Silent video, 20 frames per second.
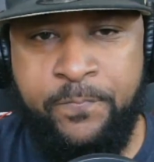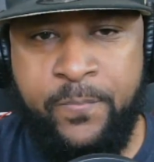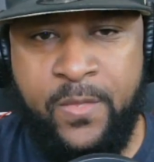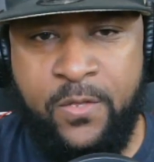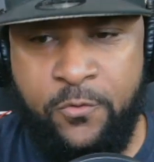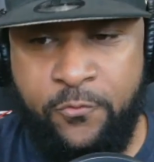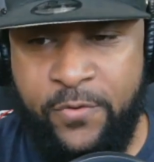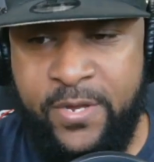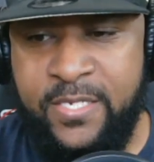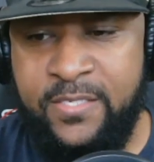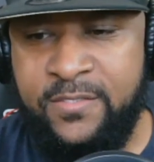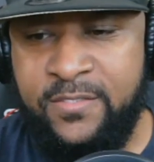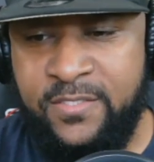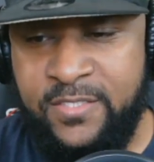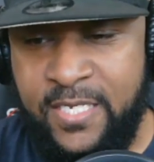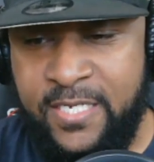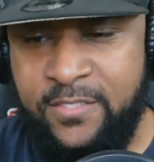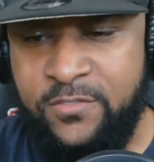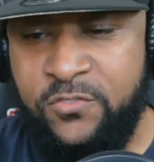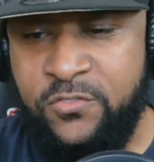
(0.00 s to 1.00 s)
great
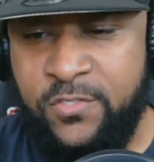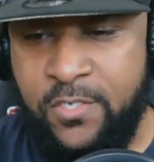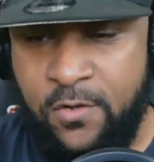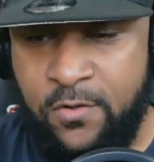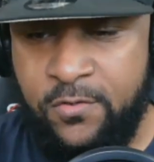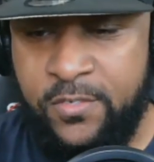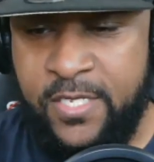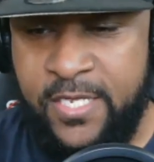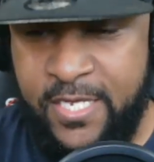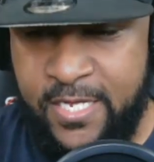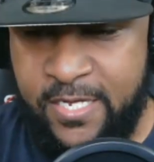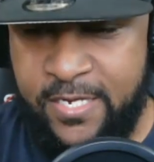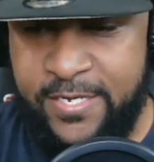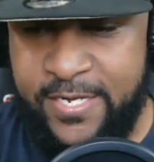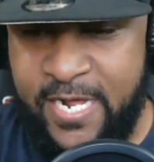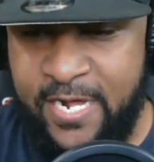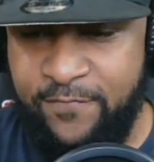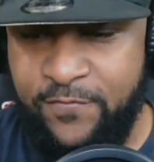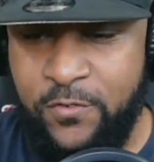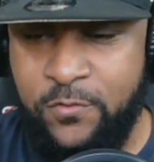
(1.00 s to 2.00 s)
Saints talk here.
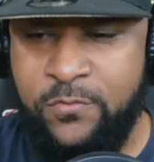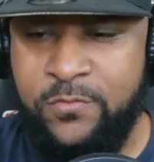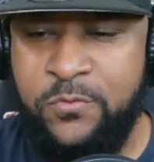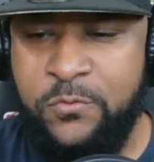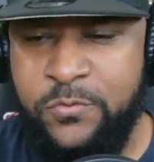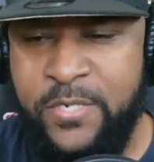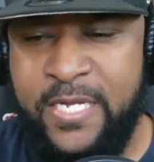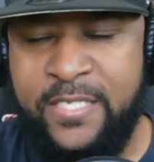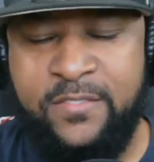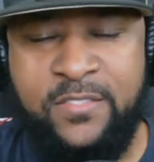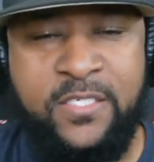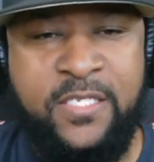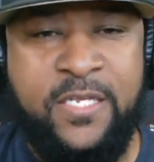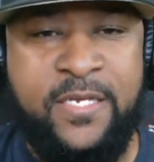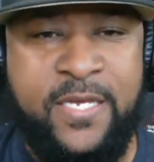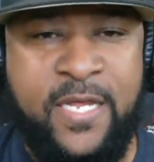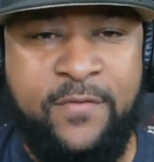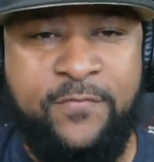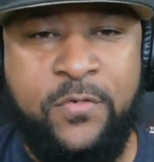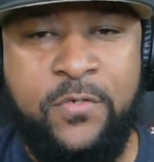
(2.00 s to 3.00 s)
Neville, who that to you,
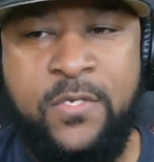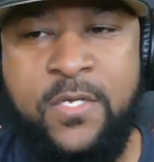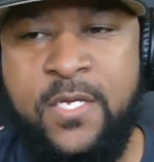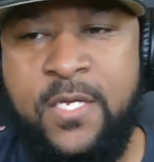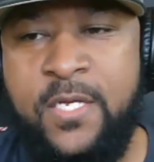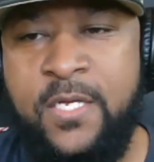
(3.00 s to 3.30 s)
Neville?